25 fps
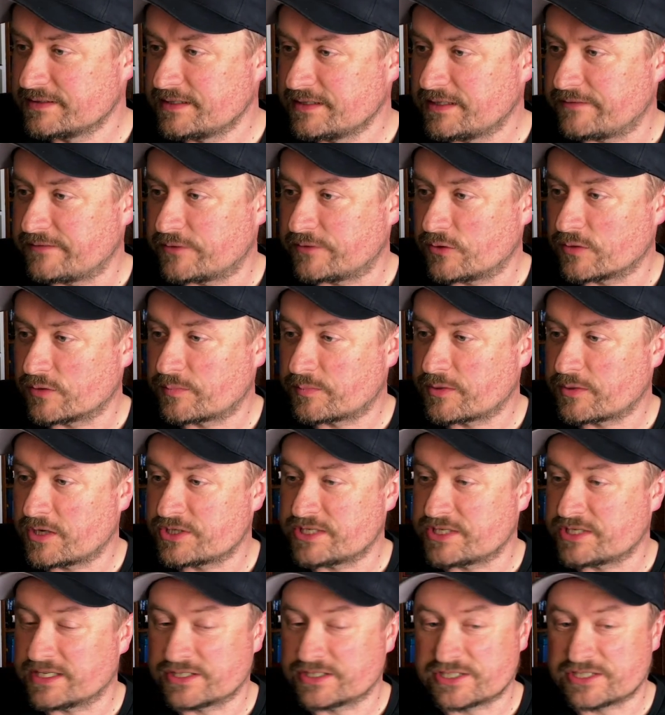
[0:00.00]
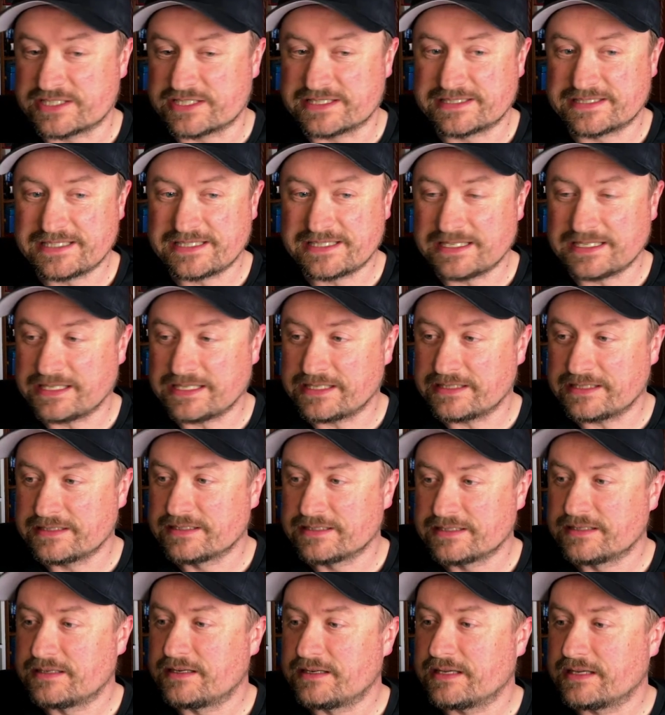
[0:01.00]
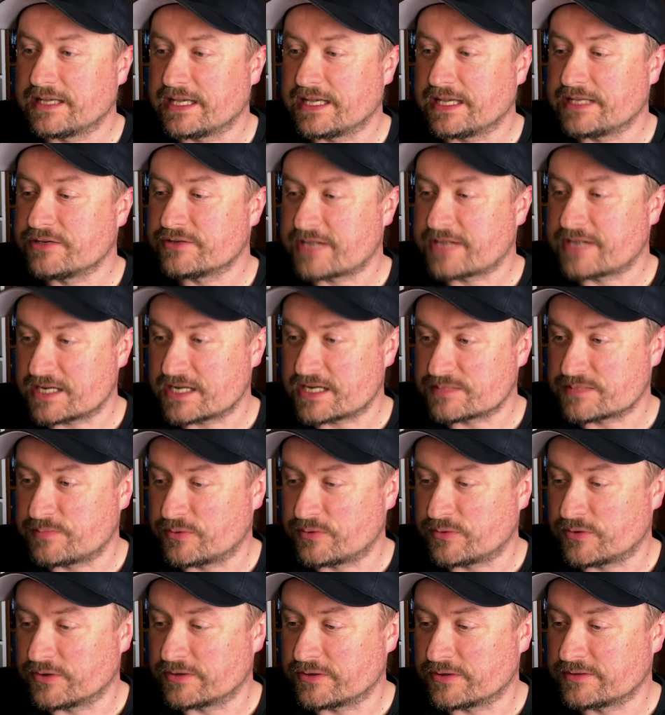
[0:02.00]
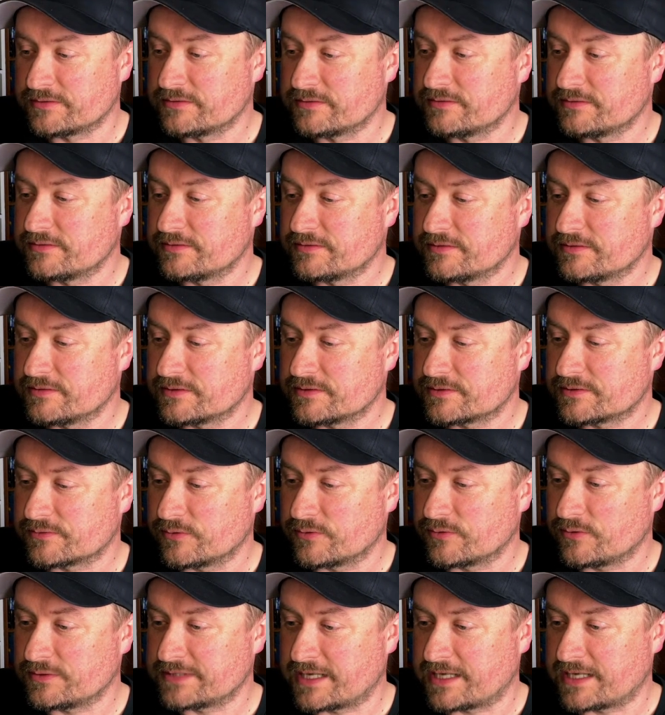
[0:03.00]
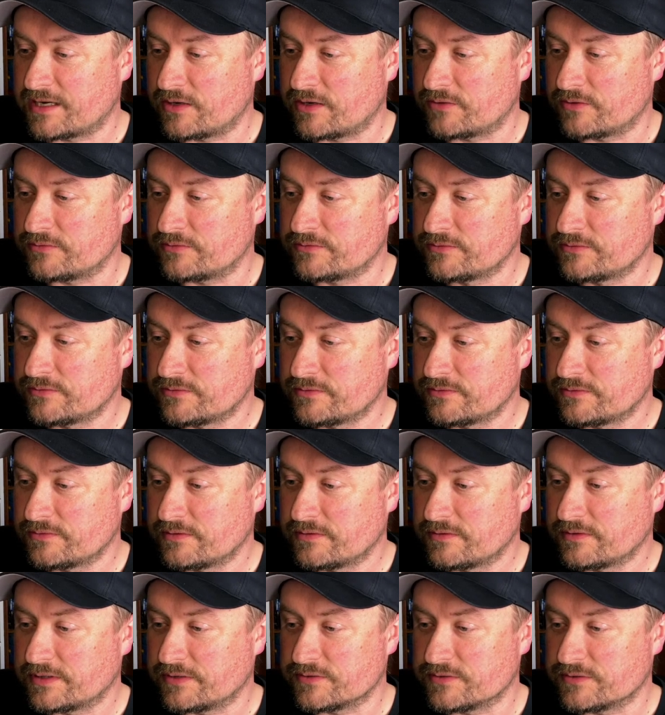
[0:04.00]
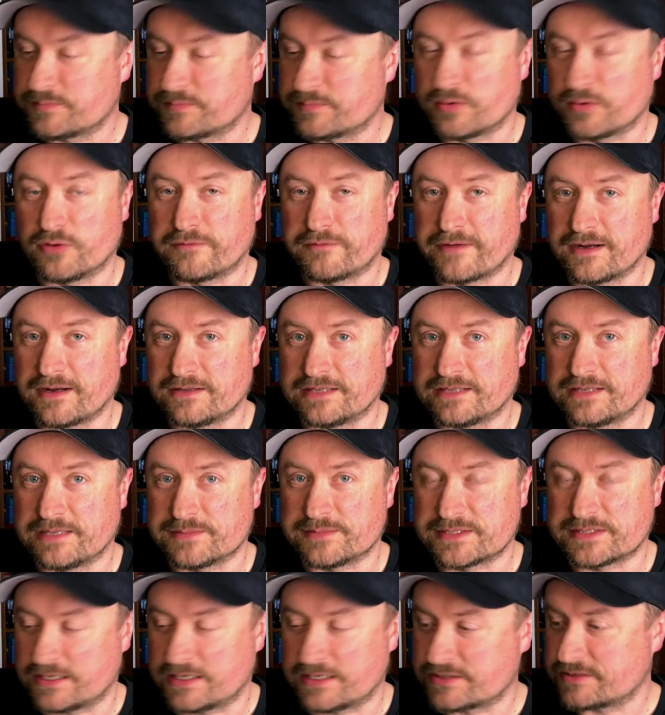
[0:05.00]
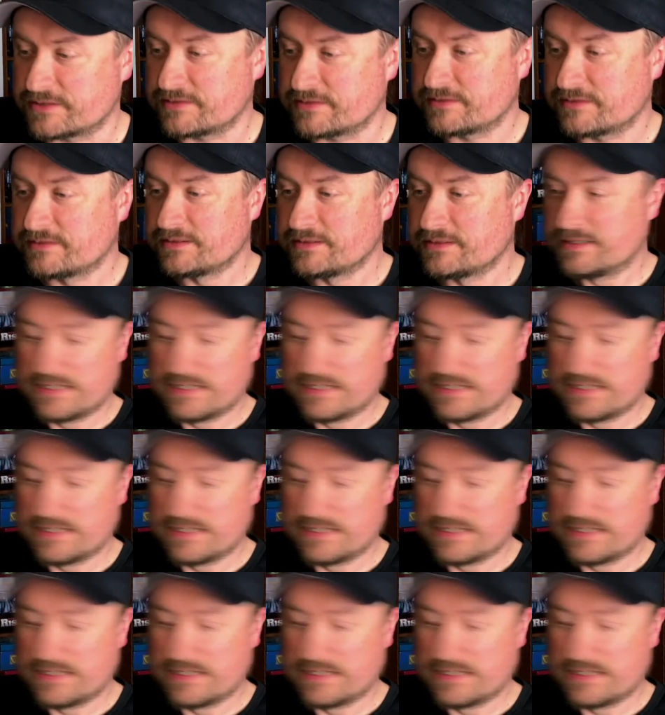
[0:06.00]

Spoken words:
If you go to Project GC in your dashboard, scroll down, there is a profile name section.